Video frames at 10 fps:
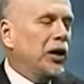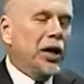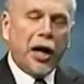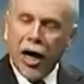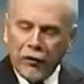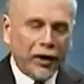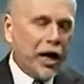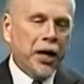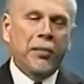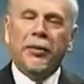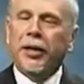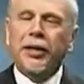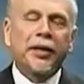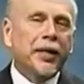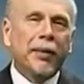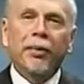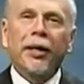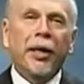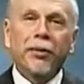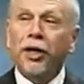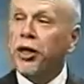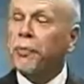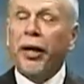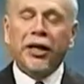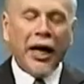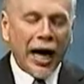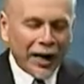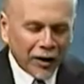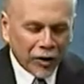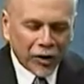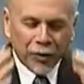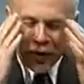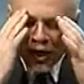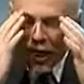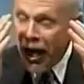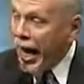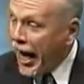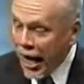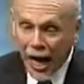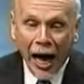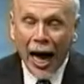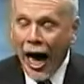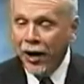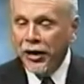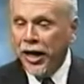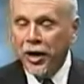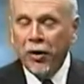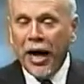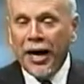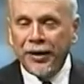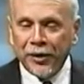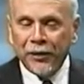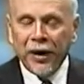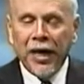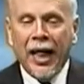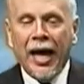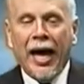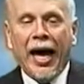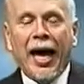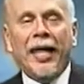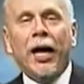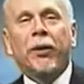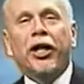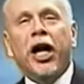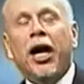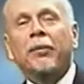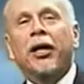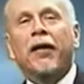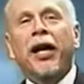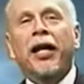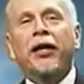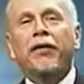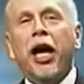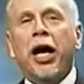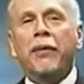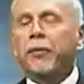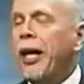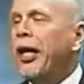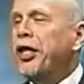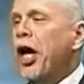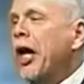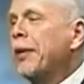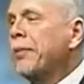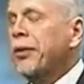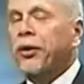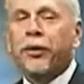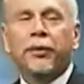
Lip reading: Every game did something that was just spectacular, and you would say, "How did he do that?" And they would come to the end of games many times